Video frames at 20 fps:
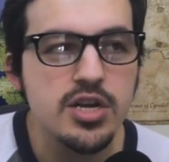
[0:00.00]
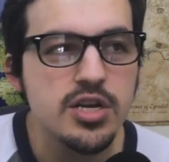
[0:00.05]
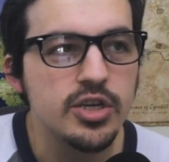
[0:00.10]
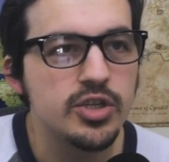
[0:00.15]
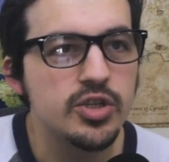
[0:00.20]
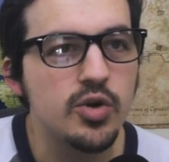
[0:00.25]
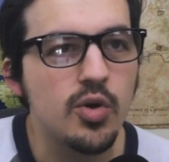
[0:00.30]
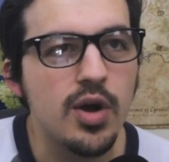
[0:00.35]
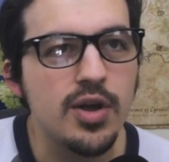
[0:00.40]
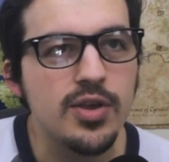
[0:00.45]

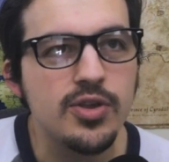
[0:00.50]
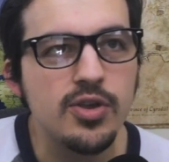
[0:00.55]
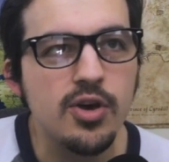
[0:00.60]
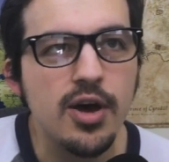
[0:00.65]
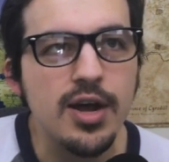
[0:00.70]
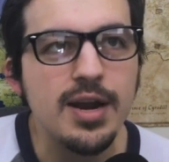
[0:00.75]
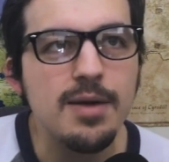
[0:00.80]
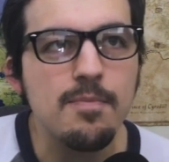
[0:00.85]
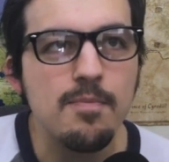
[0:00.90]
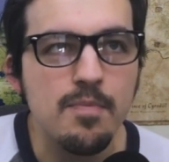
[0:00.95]
So I
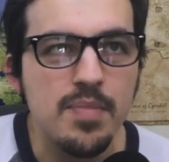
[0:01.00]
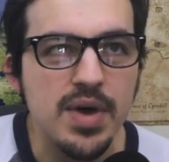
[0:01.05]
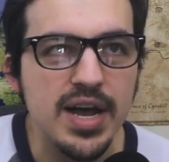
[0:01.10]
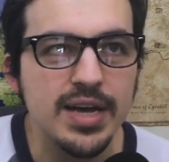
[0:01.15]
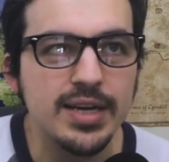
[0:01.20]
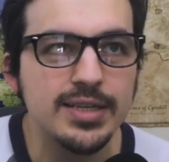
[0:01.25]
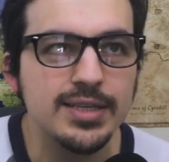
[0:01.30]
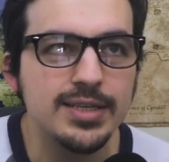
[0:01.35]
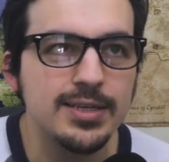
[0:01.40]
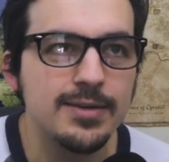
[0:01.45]
thought it
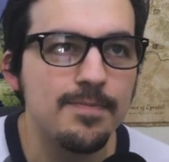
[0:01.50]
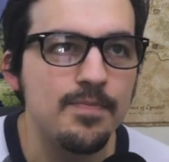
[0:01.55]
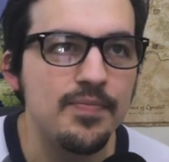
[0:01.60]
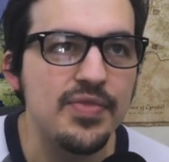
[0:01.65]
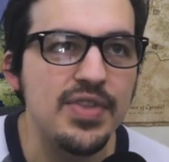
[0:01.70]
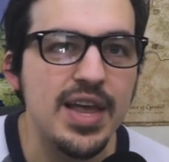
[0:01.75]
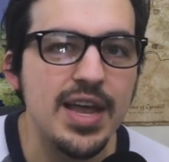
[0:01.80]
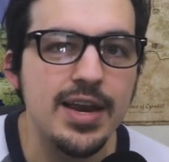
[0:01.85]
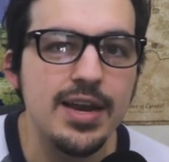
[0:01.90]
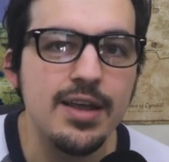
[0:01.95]
best
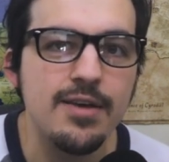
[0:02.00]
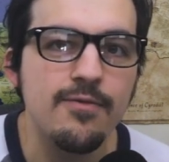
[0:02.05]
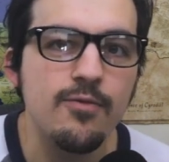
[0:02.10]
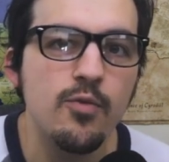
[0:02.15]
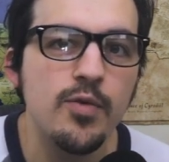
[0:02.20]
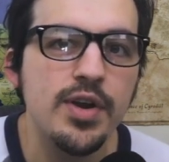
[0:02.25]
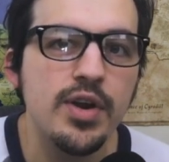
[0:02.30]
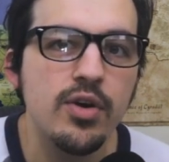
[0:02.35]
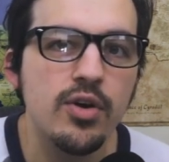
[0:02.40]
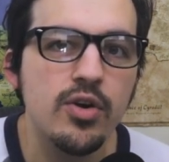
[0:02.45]
that if
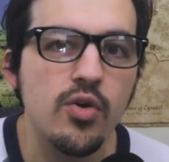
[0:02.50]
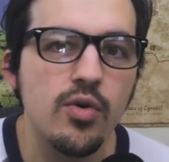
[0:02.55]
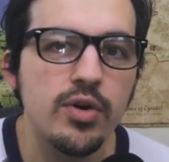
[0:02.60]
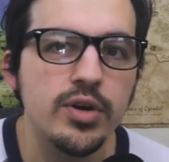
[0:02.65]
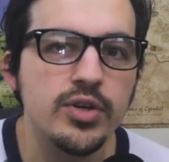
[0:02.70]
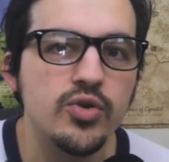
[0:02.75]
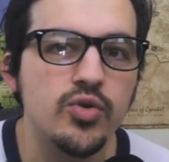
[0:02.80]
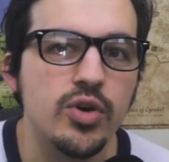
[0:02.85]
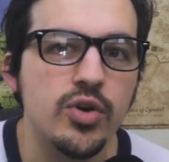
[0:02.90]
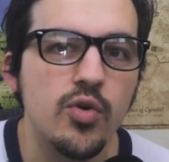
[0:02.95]
we are
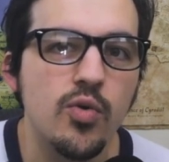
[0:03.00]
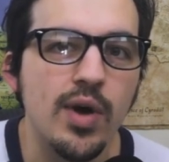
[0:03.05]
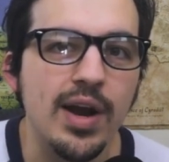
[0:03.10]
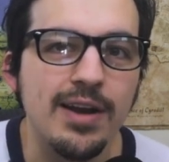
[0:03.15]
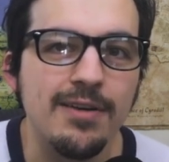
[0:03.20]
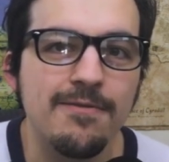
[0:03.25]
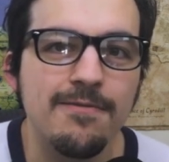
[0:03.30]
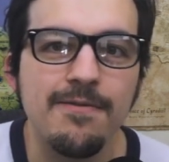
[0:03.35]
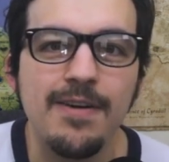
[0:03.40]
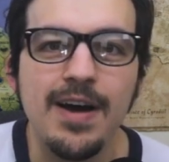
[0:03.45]
going to
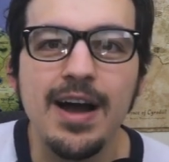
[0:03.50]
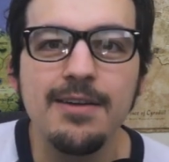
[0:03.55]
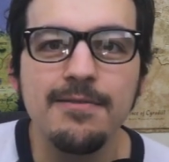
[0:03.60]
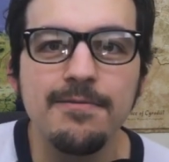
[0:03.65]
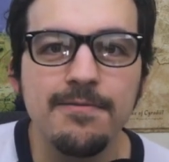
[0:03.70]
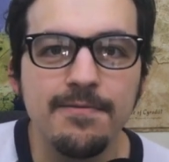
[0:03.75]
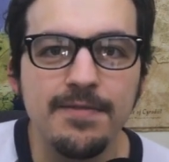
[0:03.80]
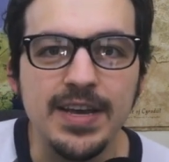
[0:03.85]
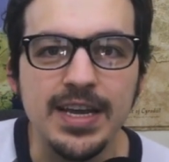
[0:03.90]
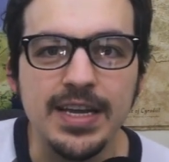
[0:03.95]
equate 5
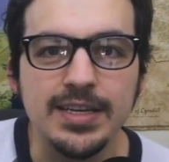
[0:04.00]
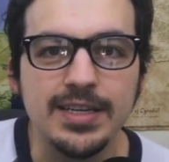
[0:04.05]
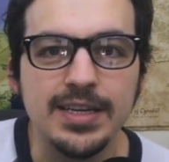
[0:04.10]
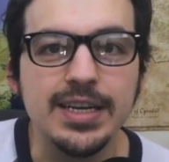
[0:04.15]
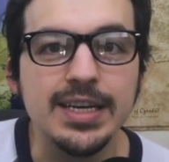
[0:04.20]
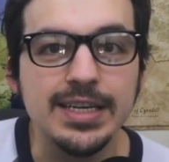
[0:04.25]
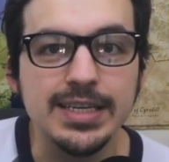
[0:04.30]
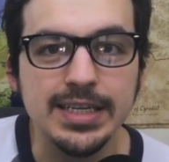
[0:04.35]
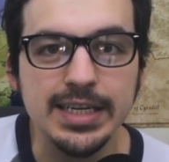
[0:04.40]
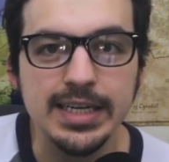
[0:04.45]
feet
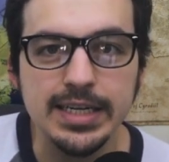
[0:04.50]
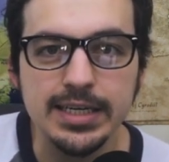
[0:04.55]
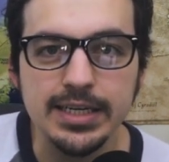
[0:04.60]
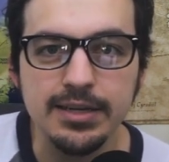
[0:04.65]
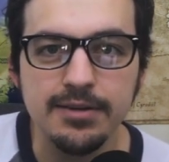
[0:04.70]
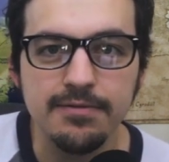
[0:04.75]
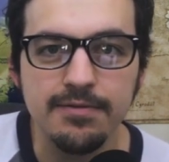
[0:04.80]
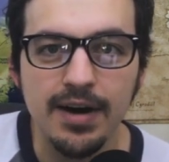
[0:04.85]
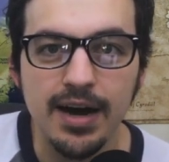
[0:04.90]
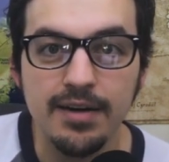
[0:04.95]
in
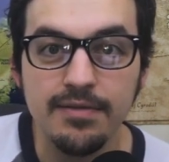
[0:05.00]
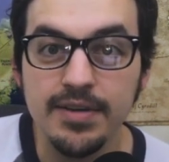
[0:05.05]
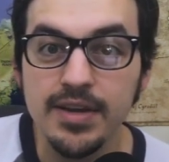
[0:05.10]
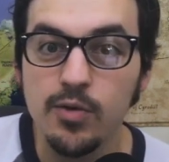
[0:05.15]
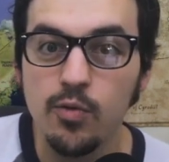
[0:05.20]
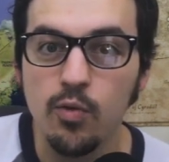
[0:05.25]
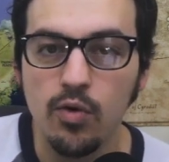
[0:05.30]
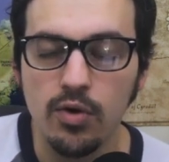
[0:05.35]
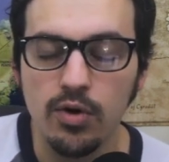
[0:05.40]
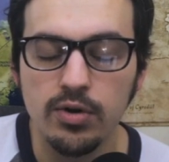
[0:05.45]
D&D 5e
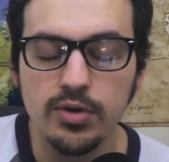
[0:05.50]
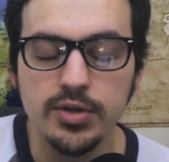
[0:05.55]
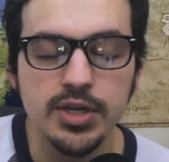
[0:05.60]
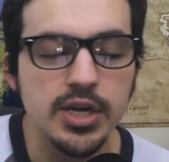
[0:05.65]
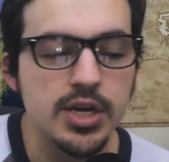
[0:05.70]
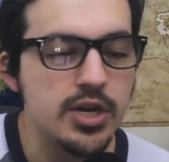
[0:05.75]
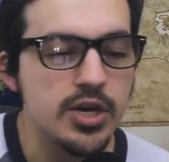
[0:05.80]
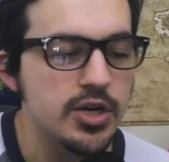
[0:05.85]
world